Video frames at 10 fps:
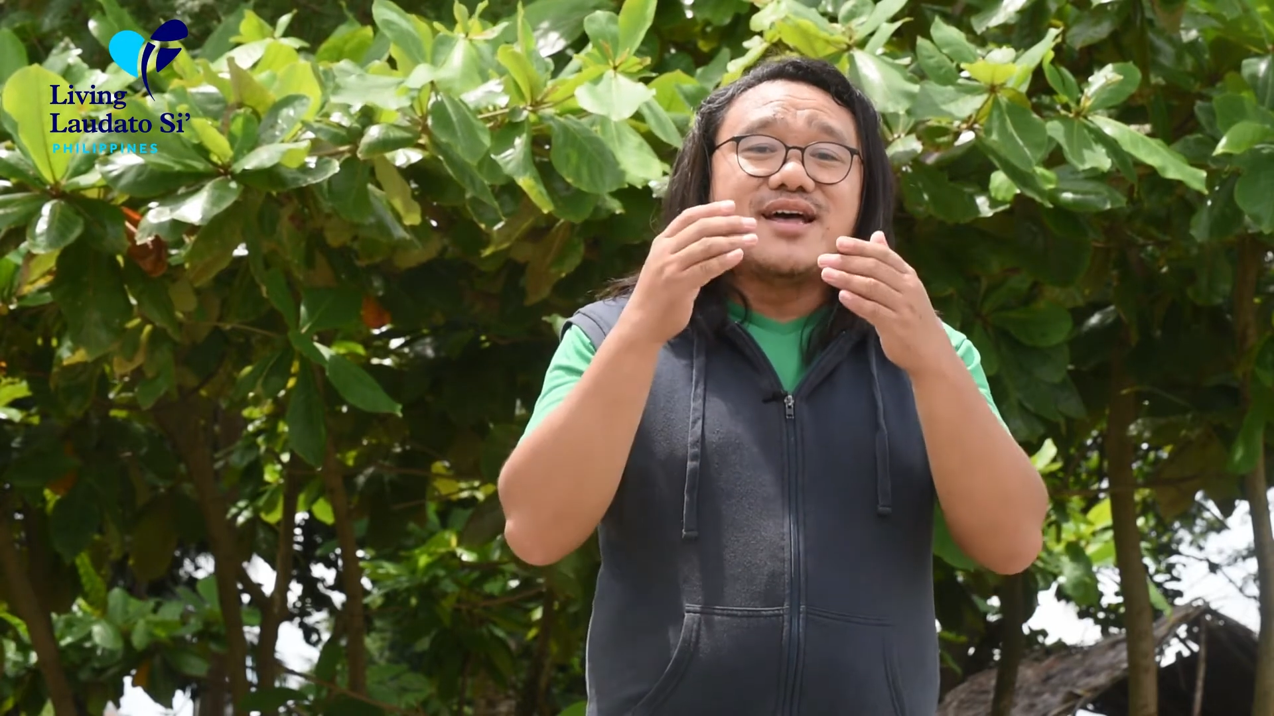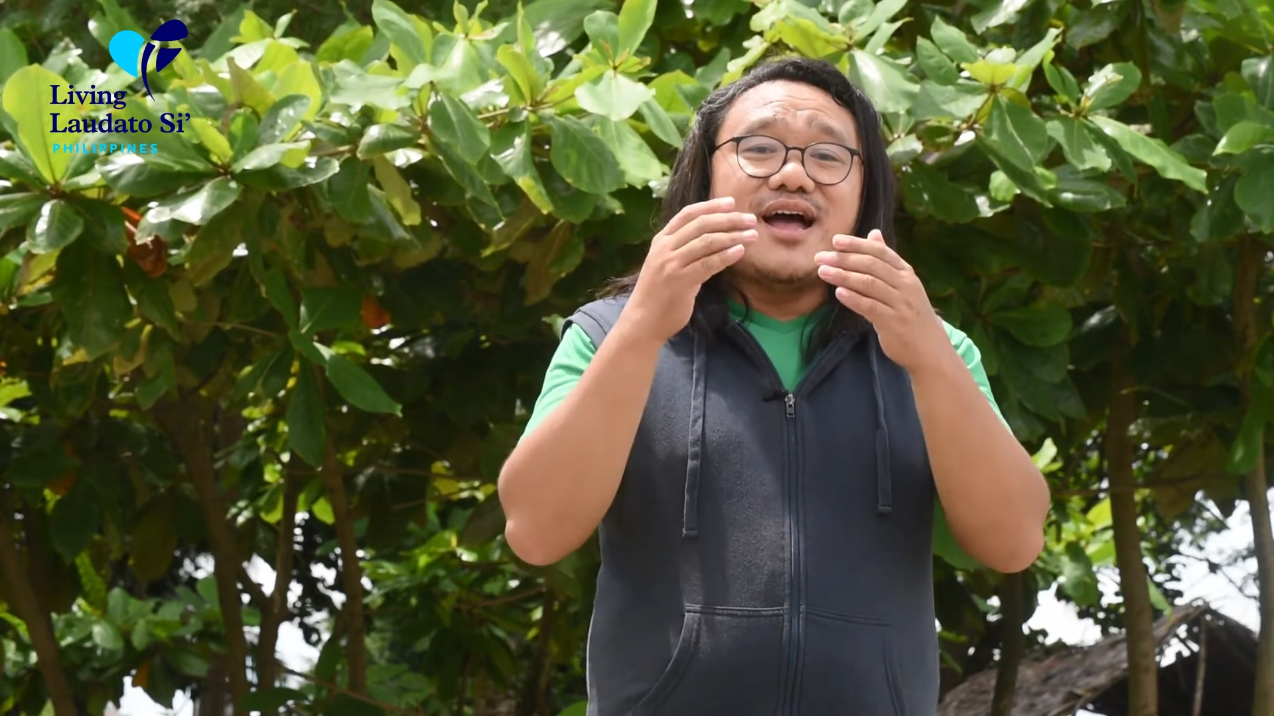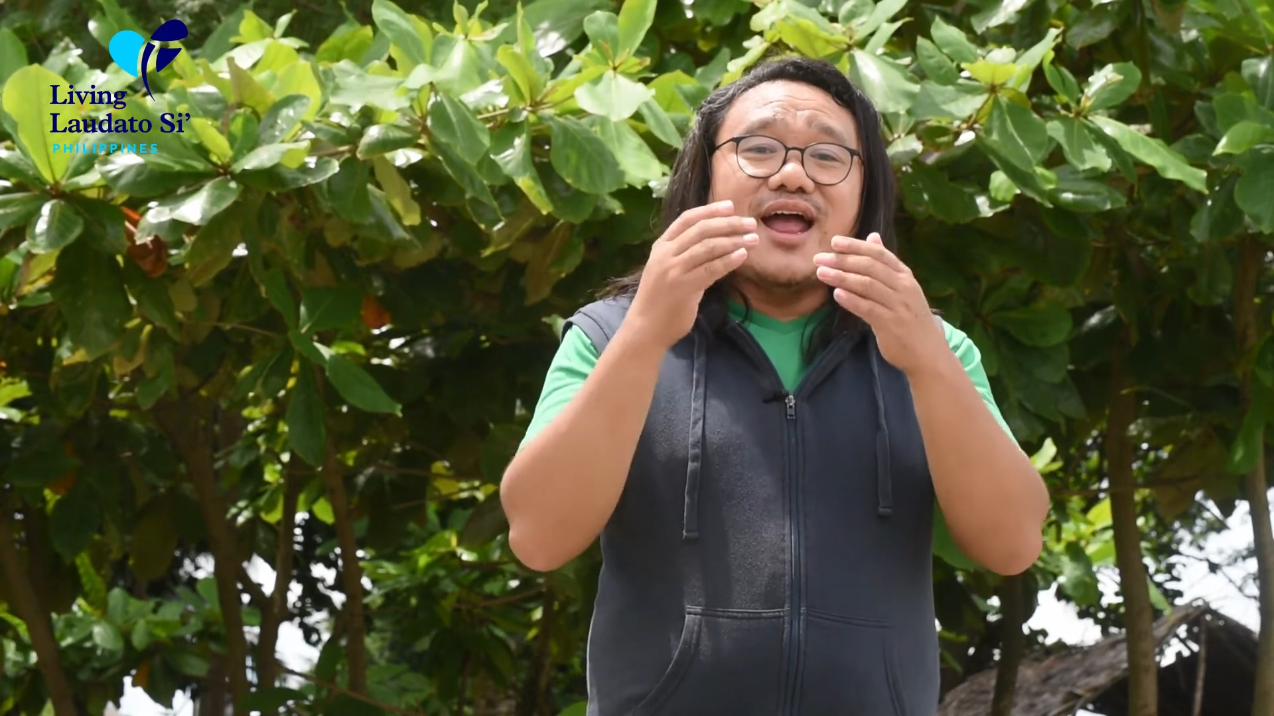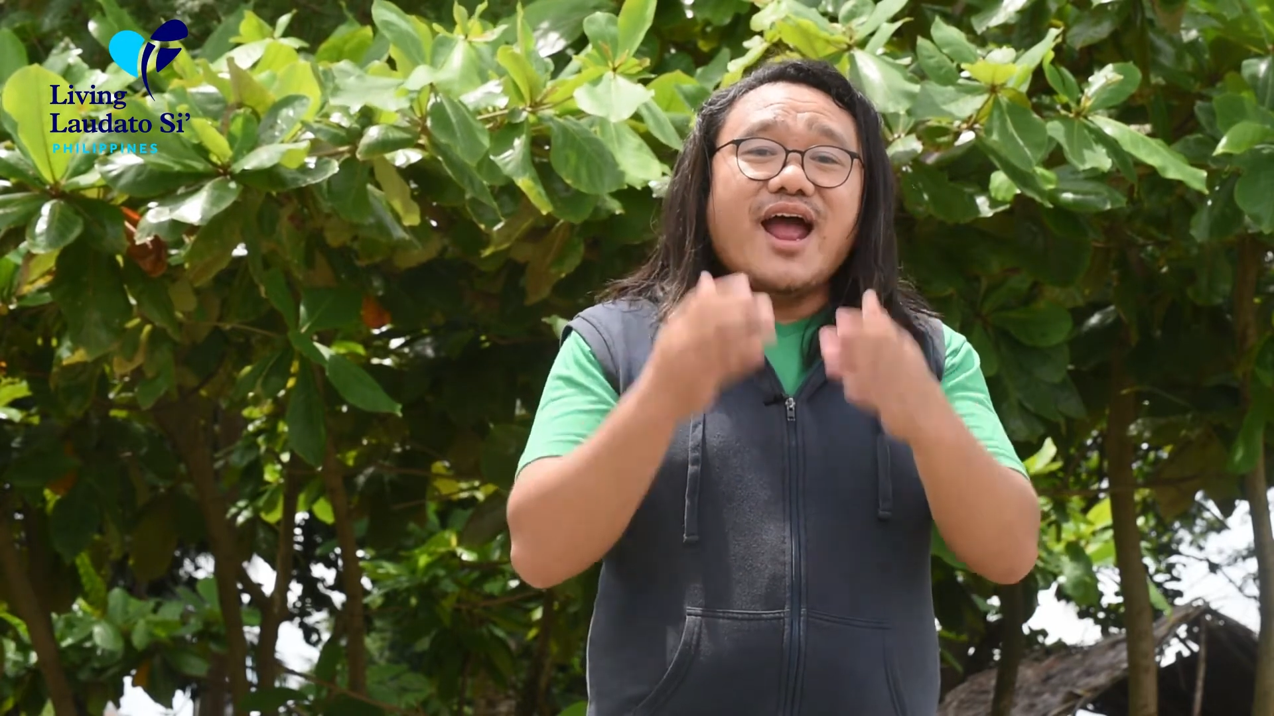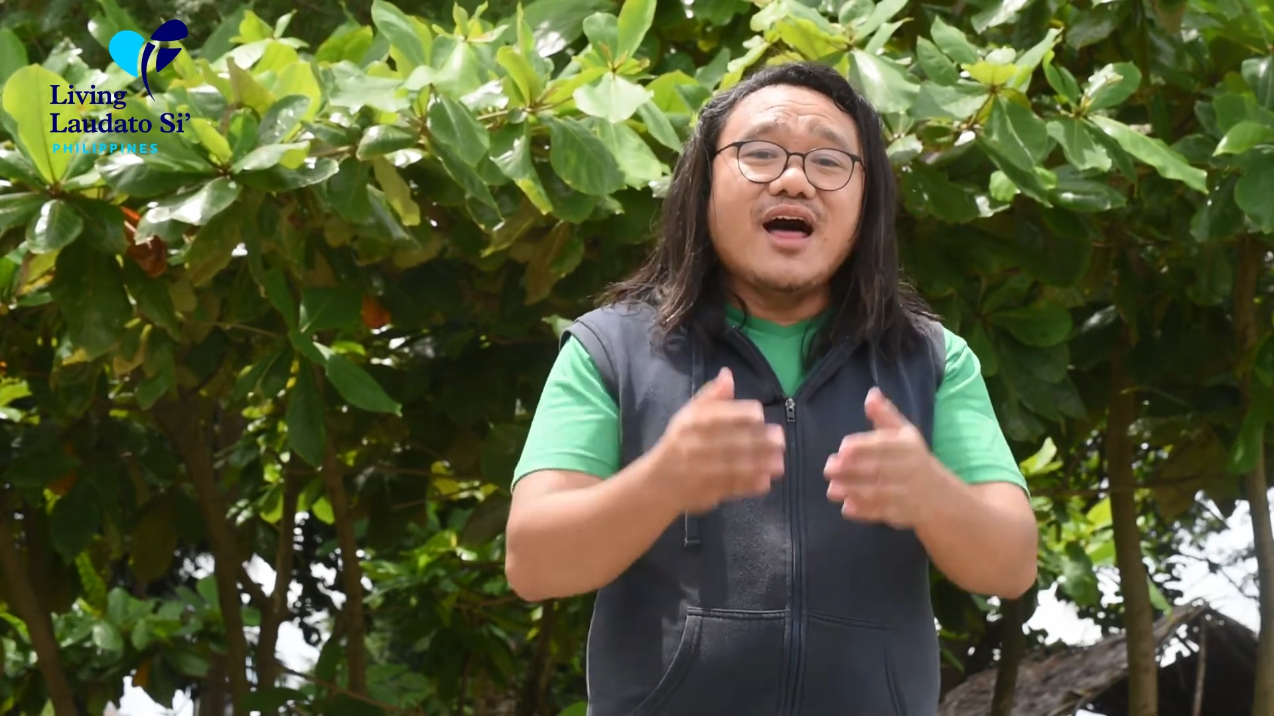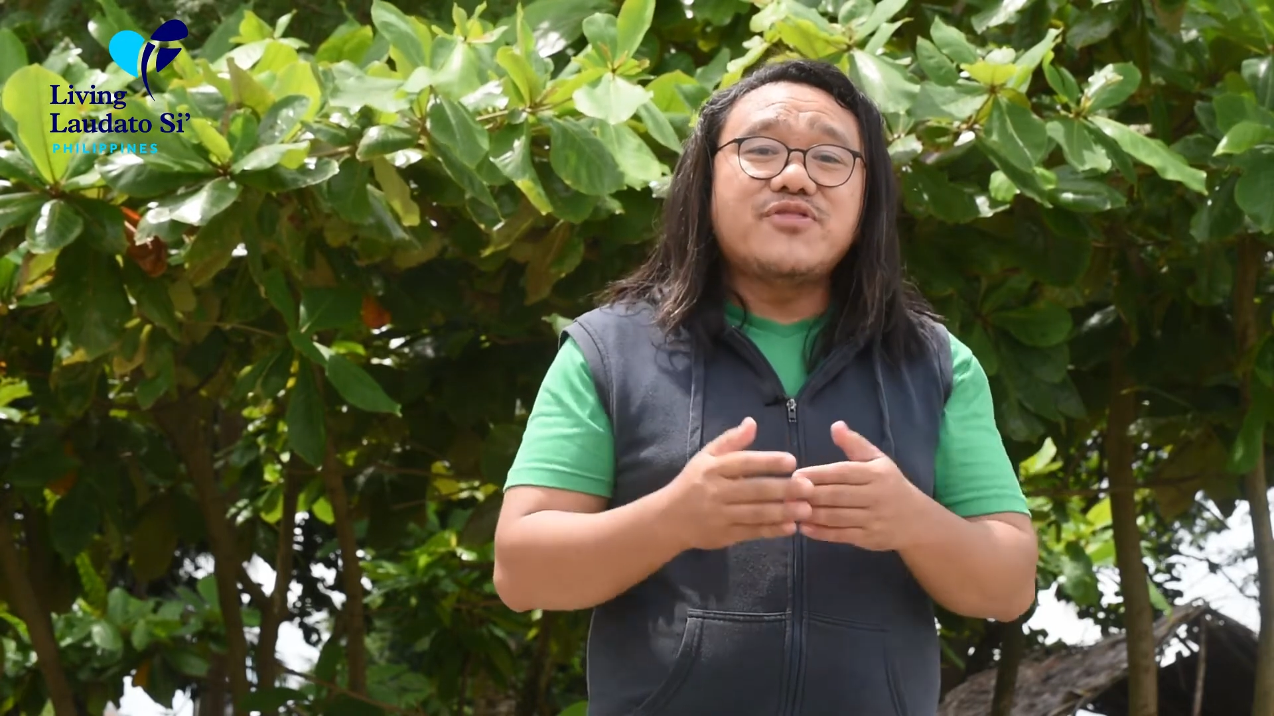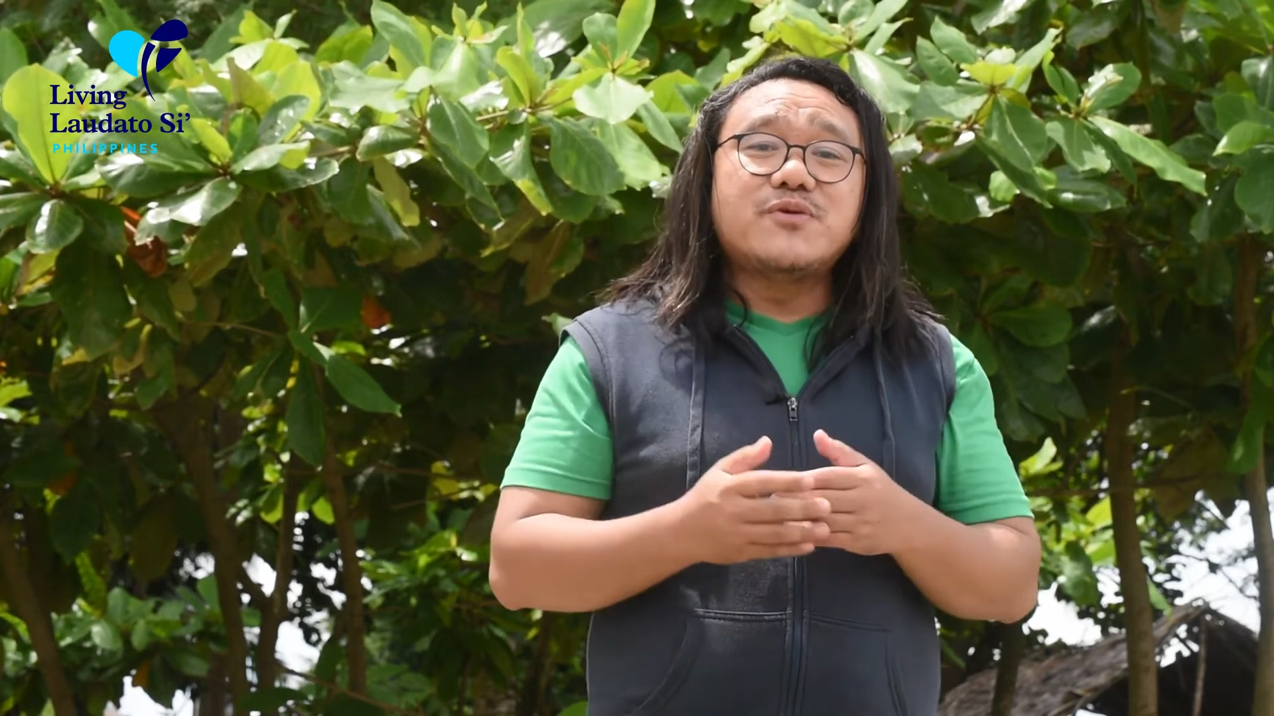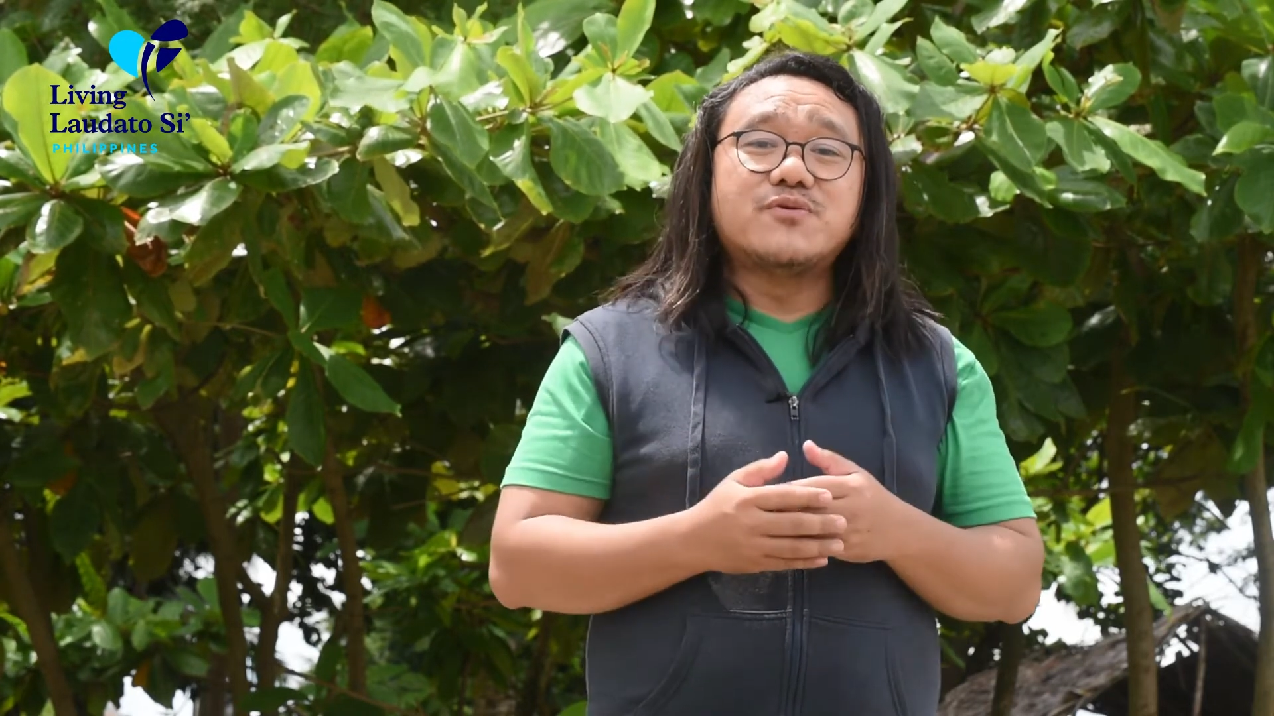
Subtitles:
a healthy